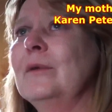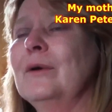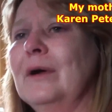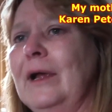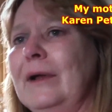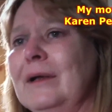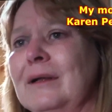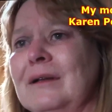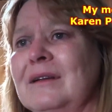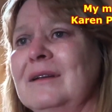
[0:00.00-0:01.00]
him away.
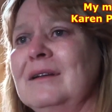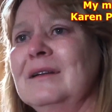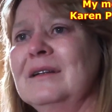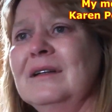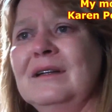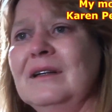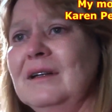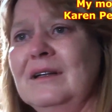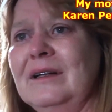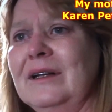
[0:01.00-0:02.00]

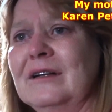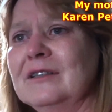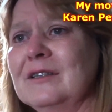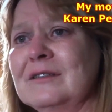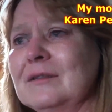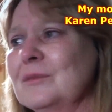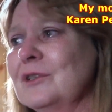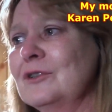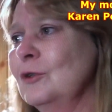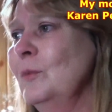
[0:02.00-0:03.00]
You know, just some
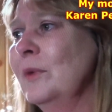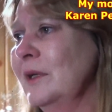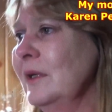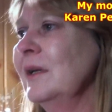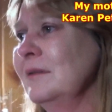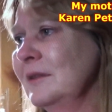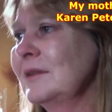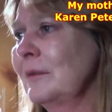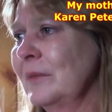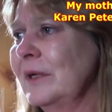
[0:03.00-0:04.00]
stupid
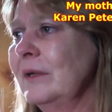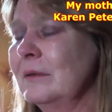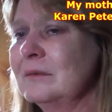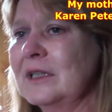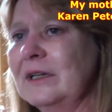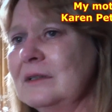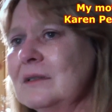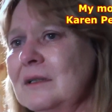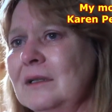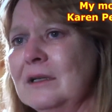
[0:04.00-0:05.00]
somebody that was
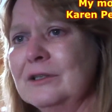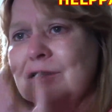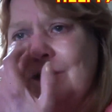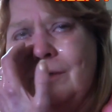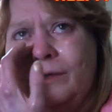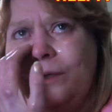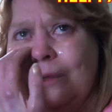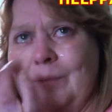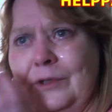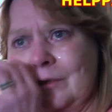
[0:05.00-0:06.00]
against this, you know, him
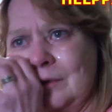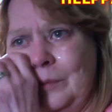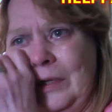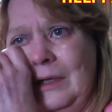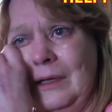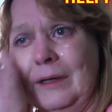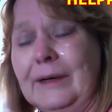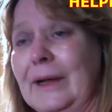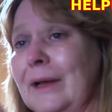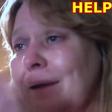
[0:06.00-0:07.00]
up there speaking
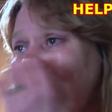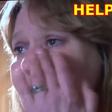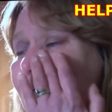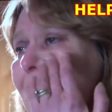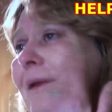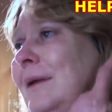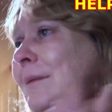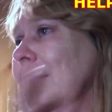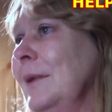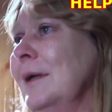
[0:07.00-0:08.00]
and that. I
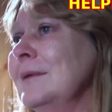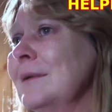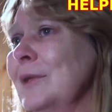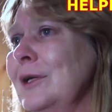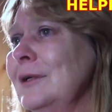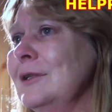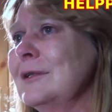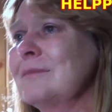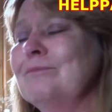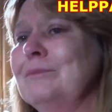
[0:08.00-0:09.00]
think, man, somebody could have
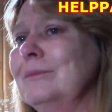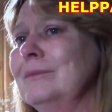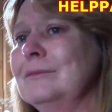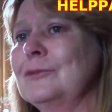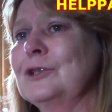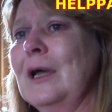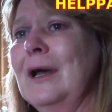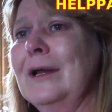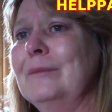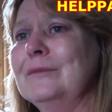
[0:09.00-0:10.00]
just
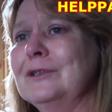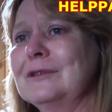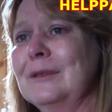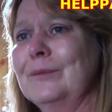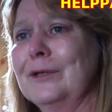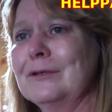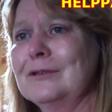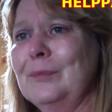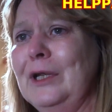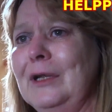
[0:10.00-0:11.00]
shot him just up there
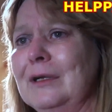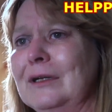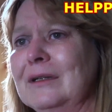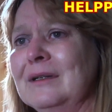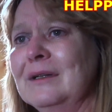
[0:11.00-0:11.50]
speaking.